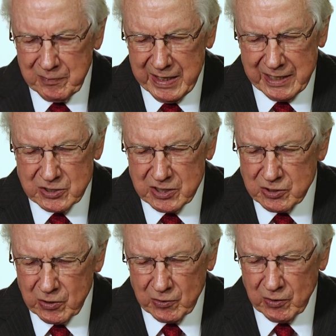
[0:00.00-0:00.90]
That's
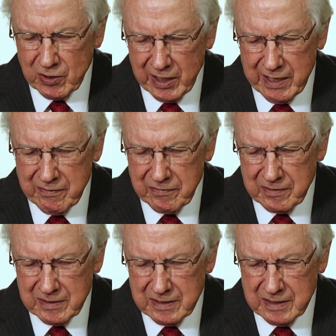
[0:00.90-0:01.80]
eternal life
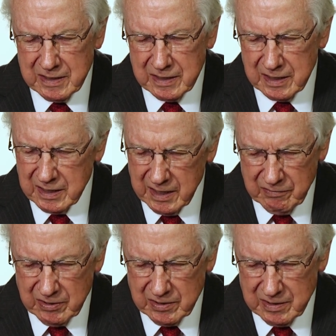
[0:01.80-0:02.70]
in
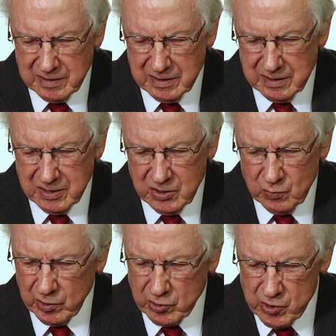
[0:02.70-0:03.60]
heaven
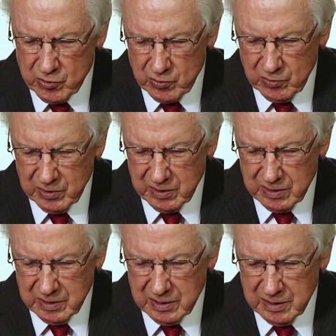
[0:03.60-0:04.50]
with you
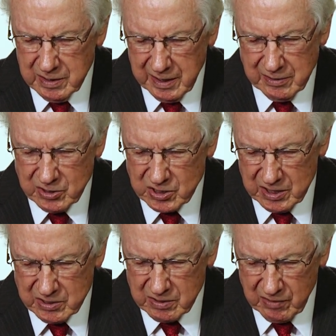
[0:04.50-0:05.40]
and the
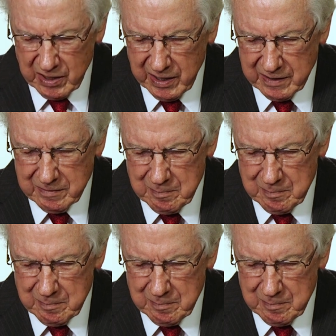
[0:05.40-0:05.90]
saints of God.